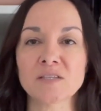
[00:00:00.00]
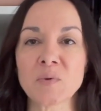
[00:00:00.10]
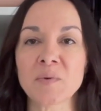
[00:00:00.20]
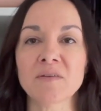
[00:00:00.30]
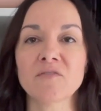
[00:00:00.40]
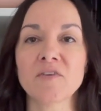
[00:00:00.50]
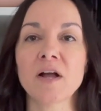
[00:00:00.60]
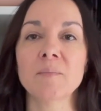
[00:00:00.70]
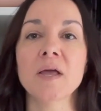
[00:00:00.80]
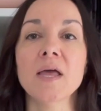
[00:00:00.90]
We went
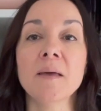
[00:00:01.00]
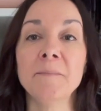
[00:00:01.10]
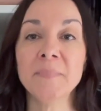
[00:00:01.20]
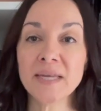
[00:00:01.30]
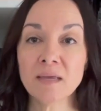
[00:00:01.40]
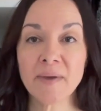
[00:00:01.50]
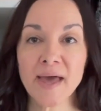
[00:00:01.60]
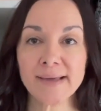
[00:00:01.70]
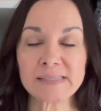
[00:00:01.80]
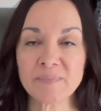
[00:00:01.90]
from mini
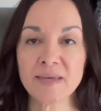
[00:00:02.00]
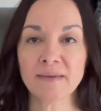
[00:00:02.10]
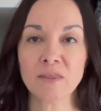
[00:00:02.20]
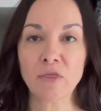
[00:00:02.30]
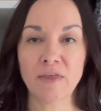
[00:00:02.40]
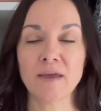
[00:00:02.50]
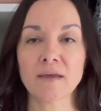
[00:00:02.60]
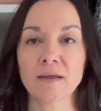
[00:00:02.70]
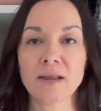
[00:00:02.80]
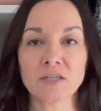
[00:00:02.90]
bags being the
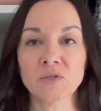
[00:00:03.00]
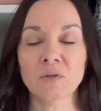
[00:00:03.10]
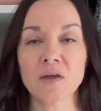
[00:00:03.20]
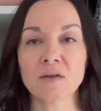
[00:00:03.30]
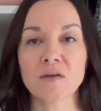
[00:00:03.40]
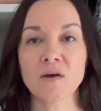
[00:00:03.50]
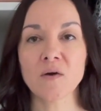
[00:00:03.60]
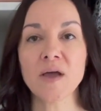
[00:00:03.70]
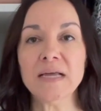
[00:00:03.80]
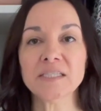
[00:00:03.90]
thing not too long
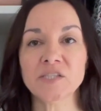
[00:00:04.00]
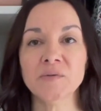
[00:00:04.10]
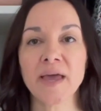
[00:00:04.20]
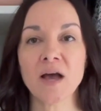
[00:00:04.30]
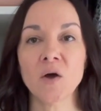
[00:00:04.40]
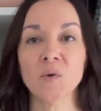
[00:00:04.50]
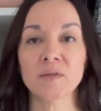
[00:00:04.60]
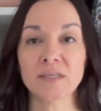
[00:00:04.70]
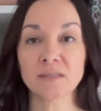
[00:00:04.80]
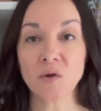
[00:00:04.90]
ago to now
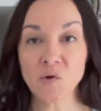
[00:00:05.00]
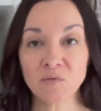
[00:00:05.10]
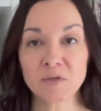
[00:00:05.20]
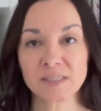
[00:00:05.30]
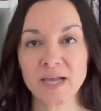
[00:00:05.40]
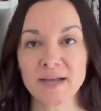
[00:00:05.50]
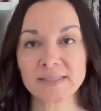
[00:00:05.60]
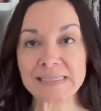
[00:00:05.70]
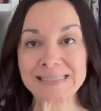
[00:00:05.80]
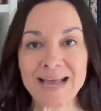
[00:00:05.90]
these oversized,
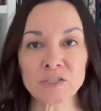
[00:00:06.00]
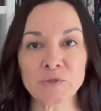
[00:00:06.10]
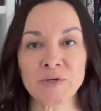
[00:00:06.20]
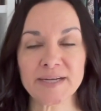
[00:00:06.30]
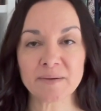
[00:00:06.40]
exaggerated